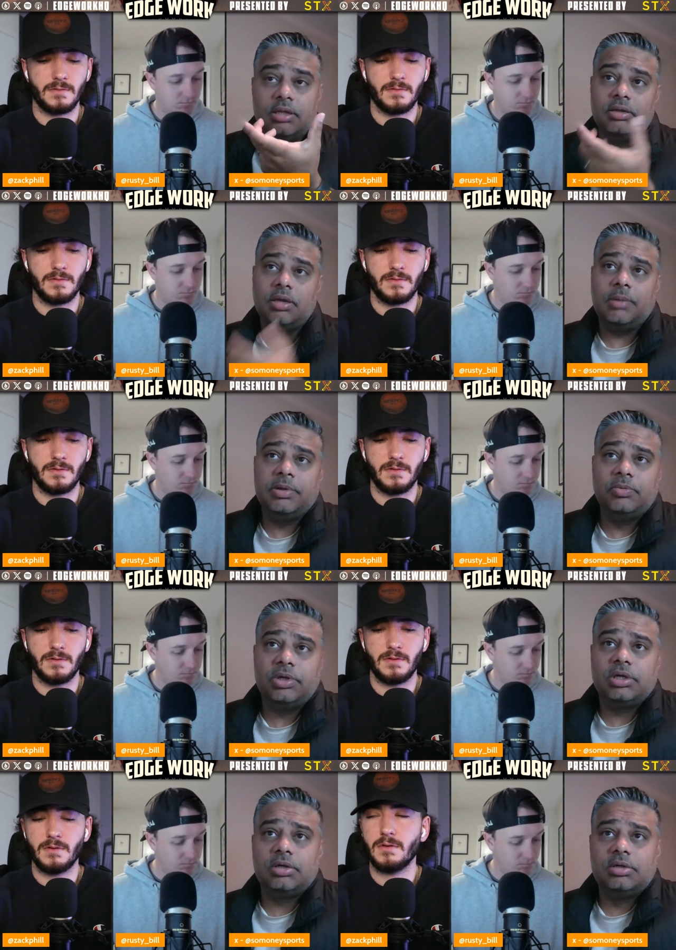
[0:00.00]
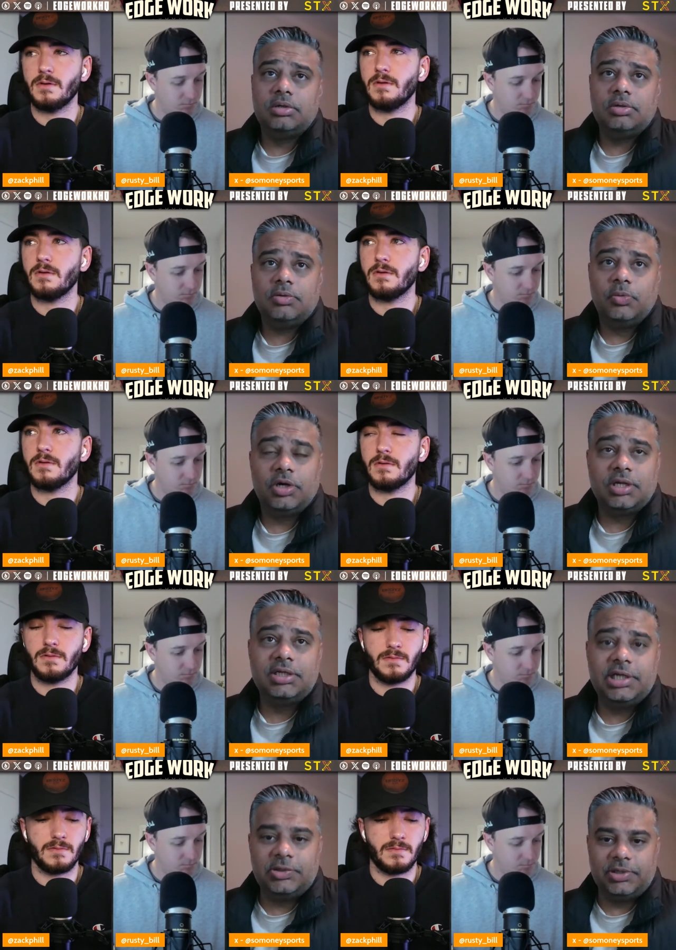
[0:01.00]
Speaker 1: I mean, we're we're
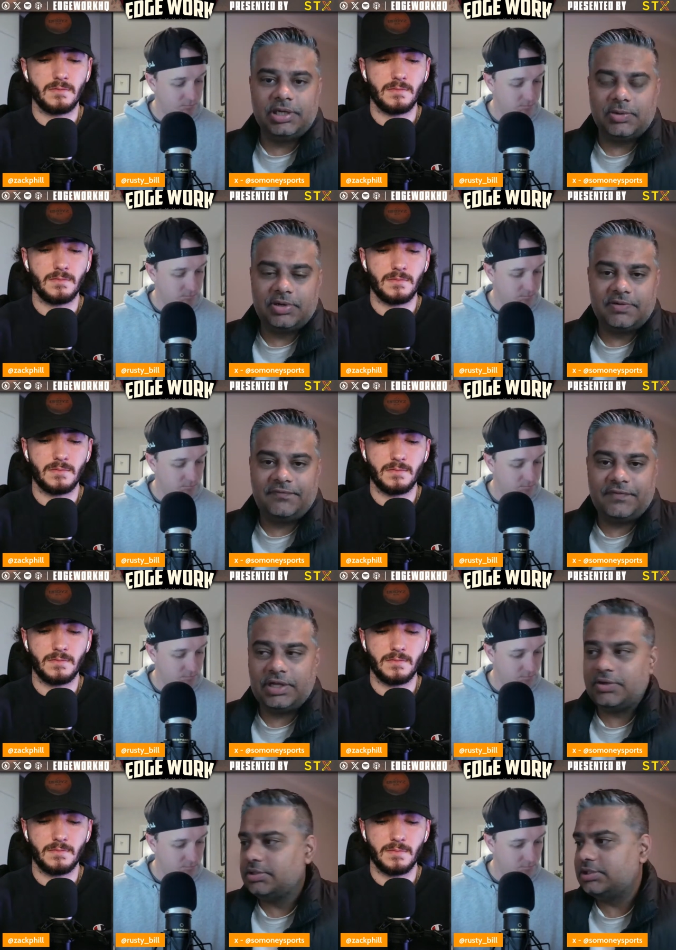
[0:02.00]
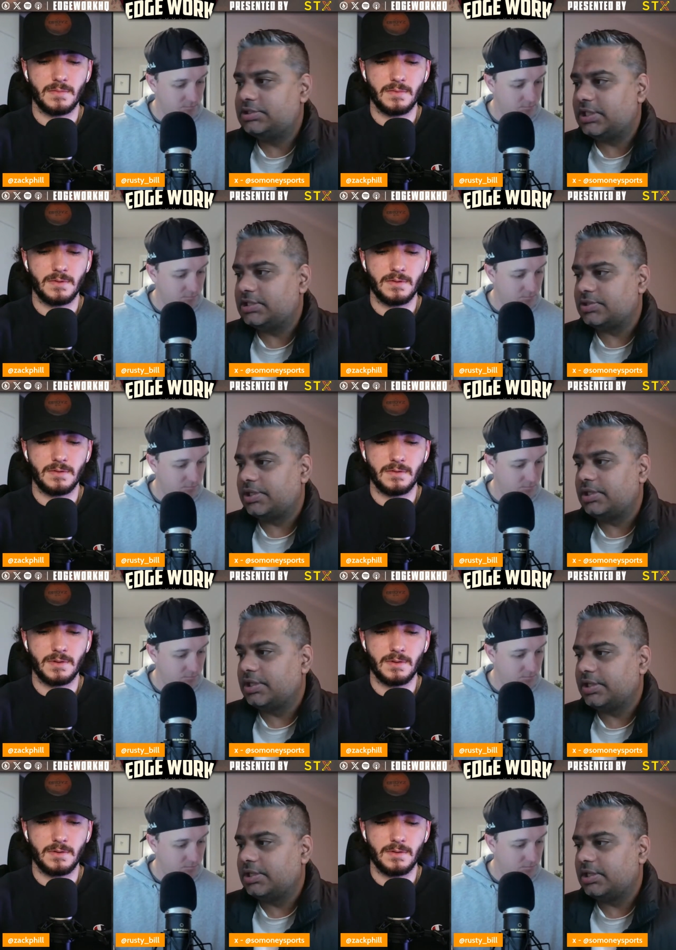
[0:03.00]
continuing our feed on the Jets, right?
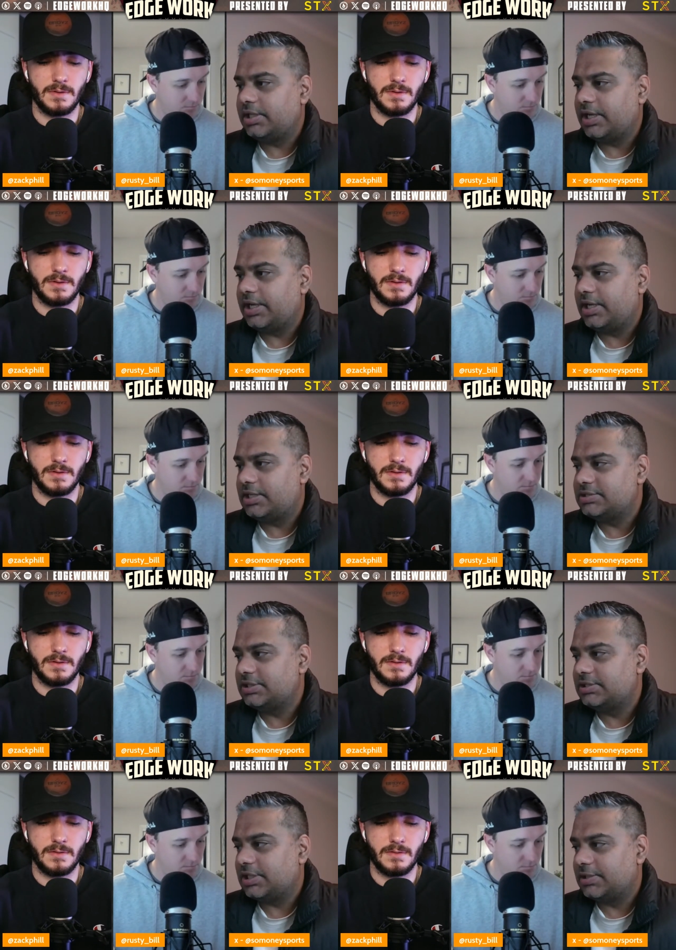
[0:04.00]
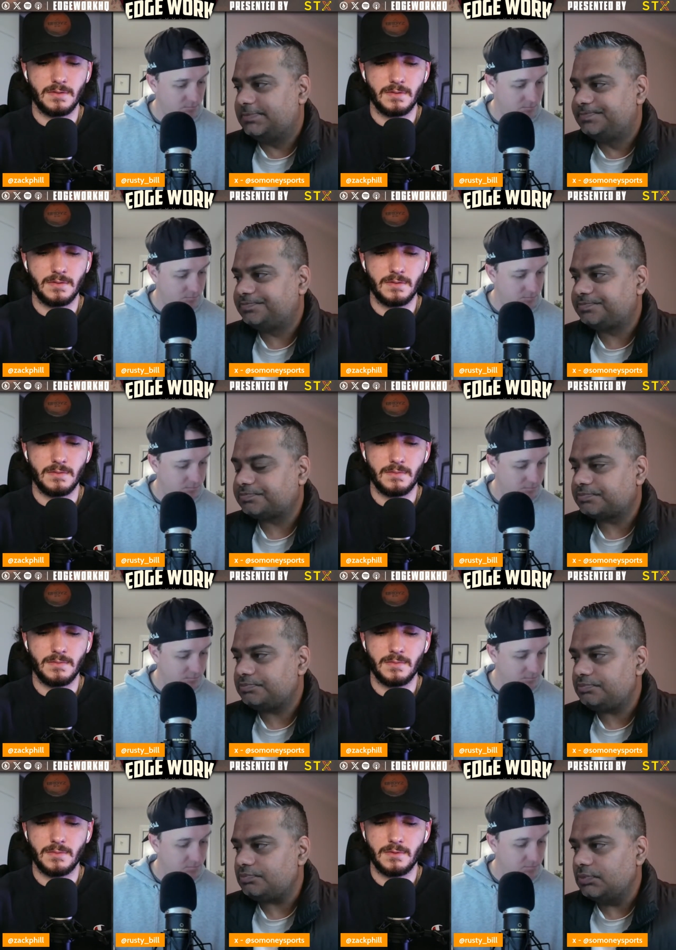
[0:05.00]
Like uh, it, it hasn't um,
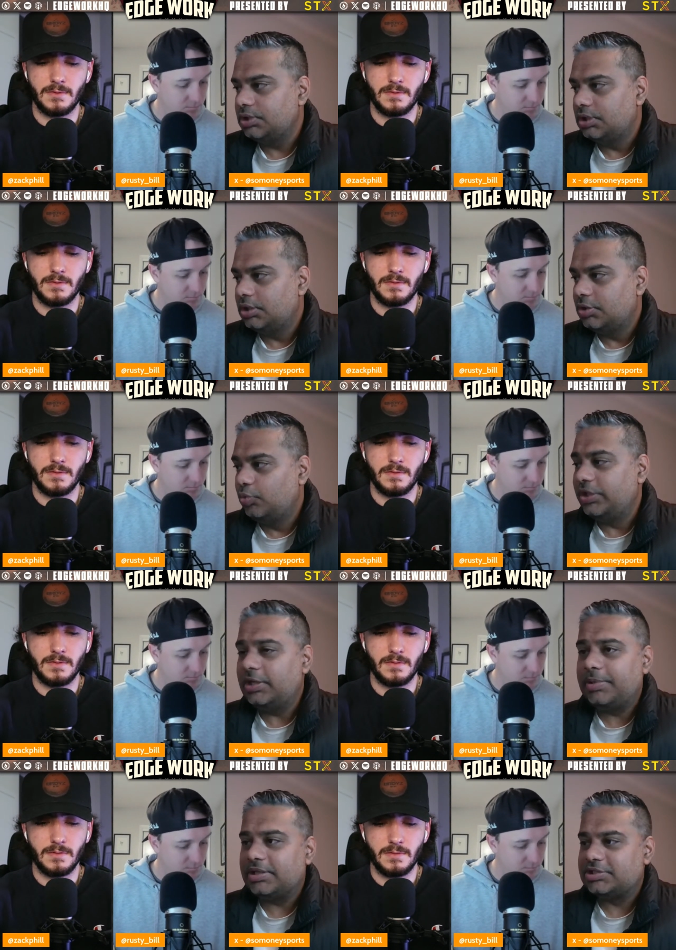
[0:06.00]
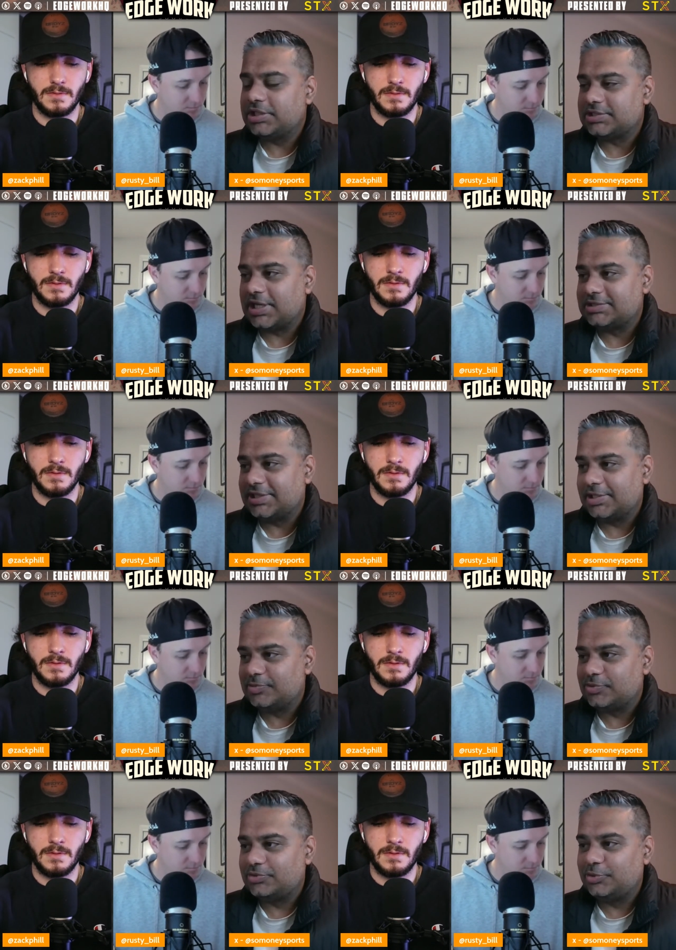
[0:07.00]
we did bet the Jets last game,
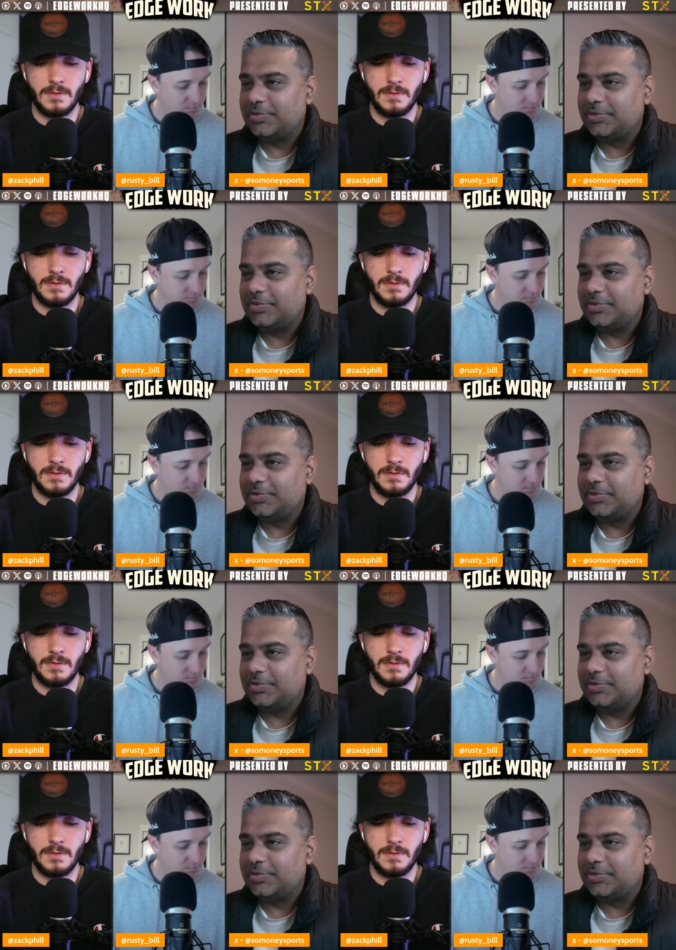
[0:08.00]
so to